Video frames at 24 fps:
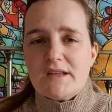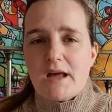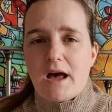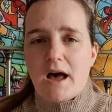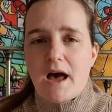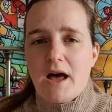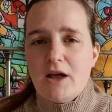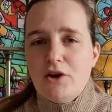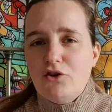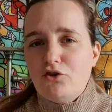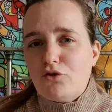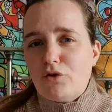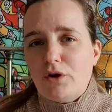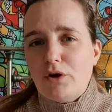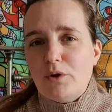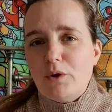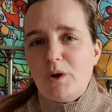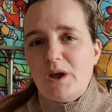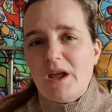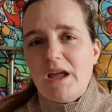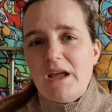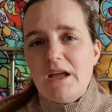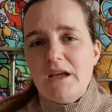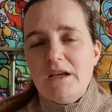that, Andrew,
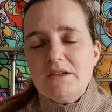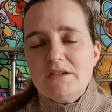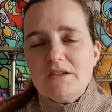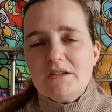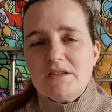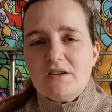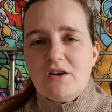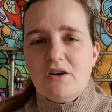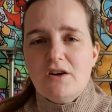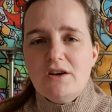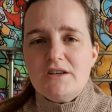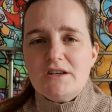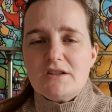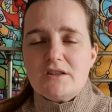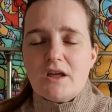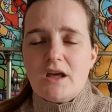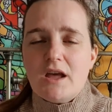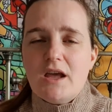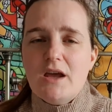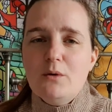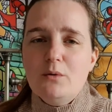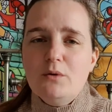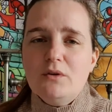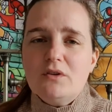he decided that
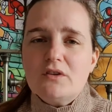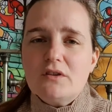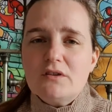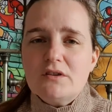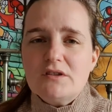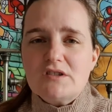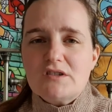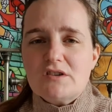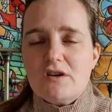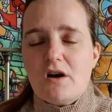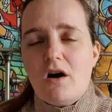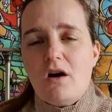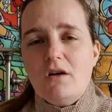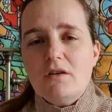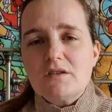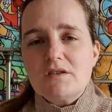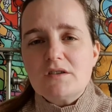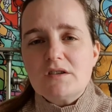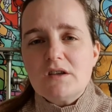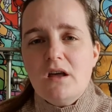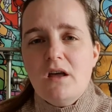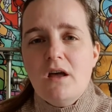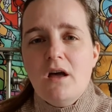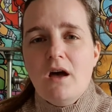he was going to
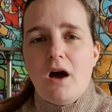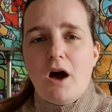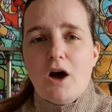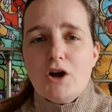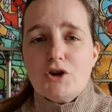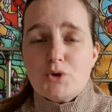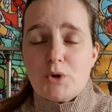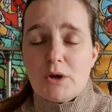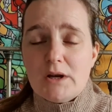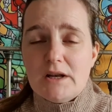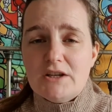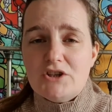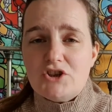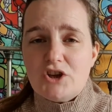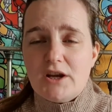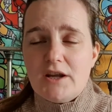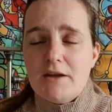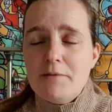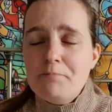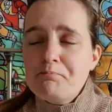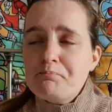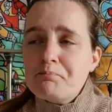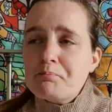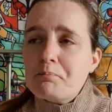start a
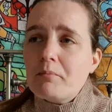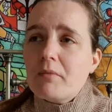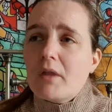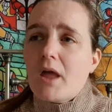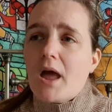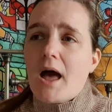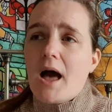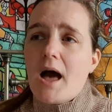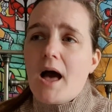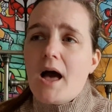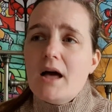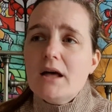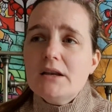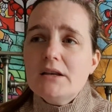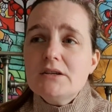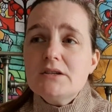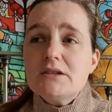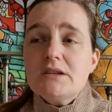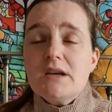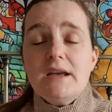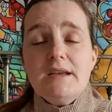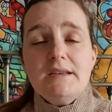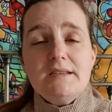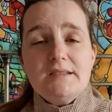trilogy
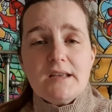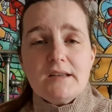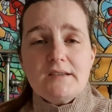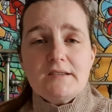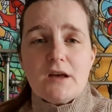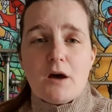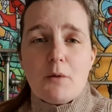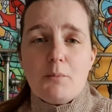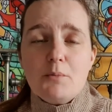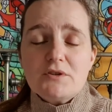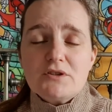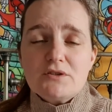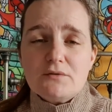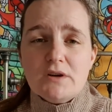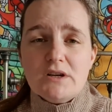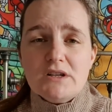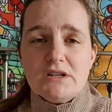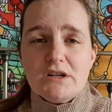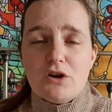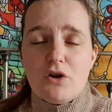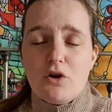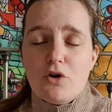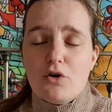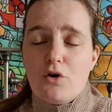and he set it up as a
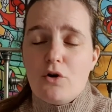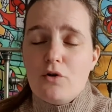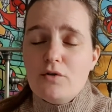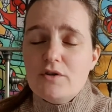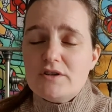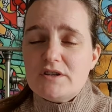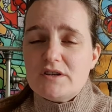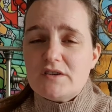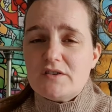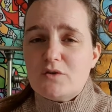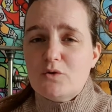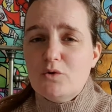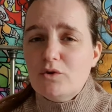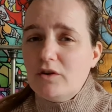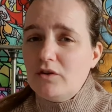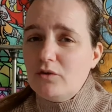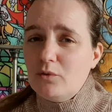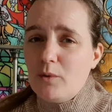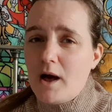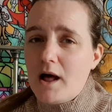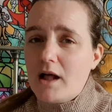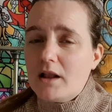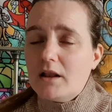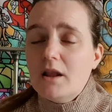read along on the Discord
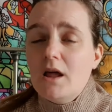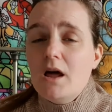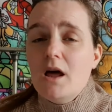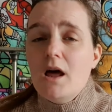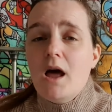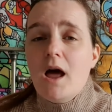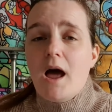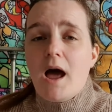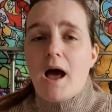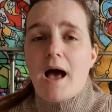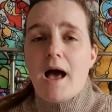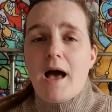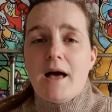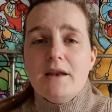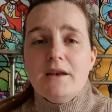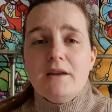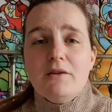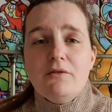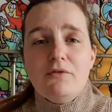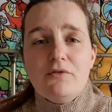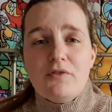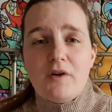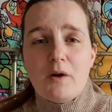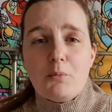as well. And
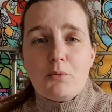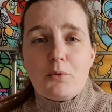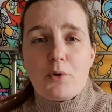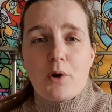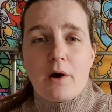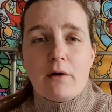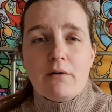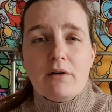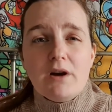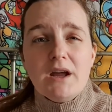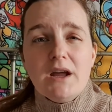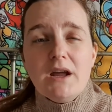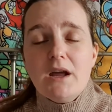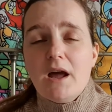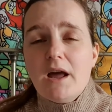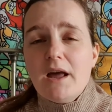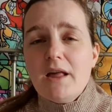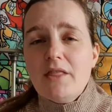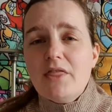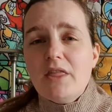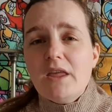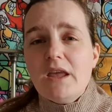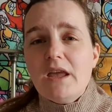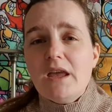in February,
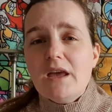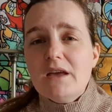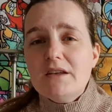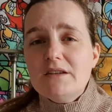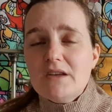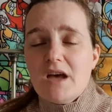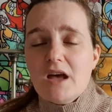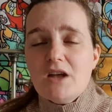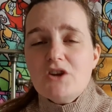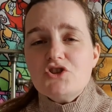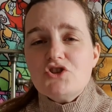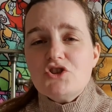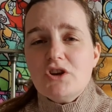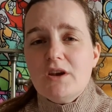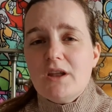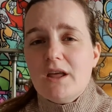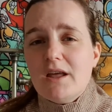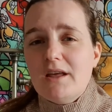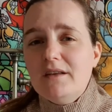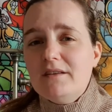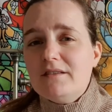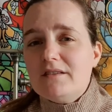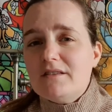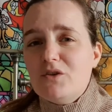the intention
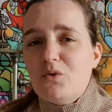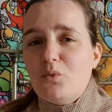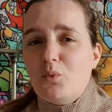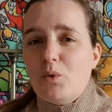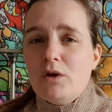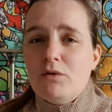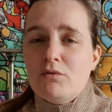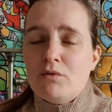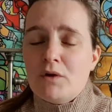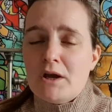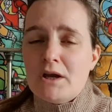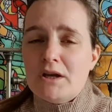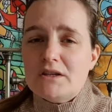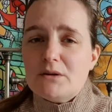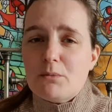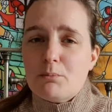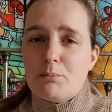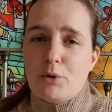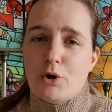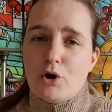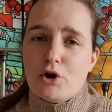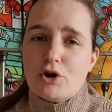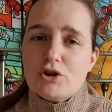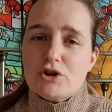is that we
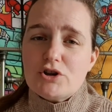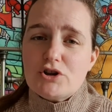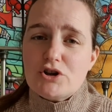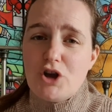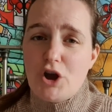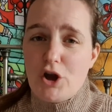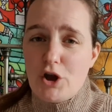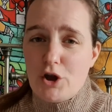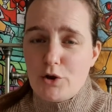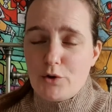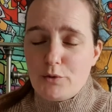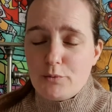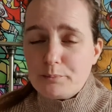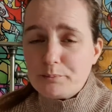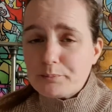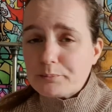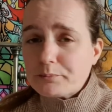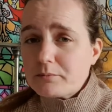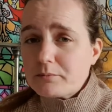read book two.